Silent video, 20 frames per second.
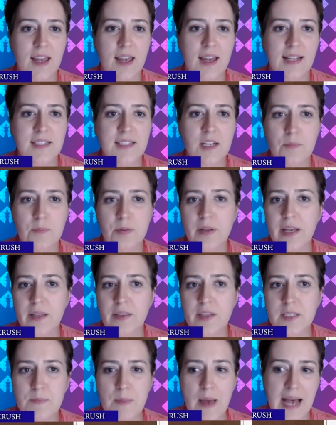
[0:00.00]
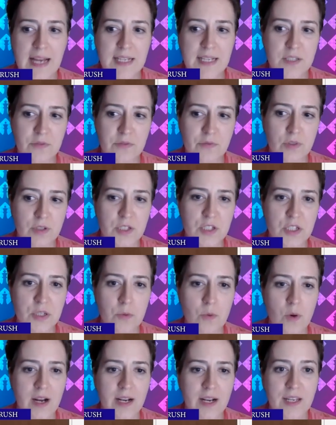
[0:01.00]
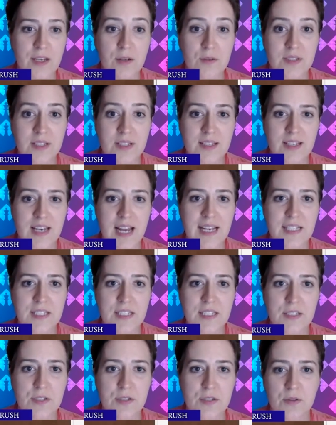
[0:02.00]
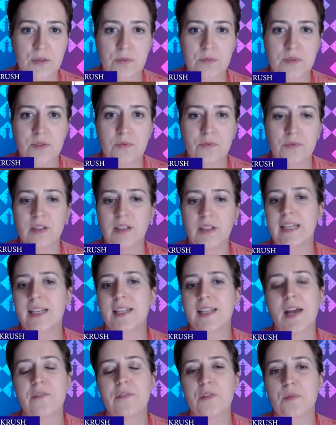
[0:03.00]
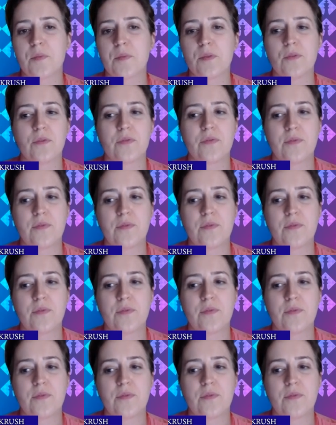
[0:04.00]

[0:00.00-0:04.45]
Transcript: Instead of playing this passive rook g1, he goes knight d2. It's a really clever move.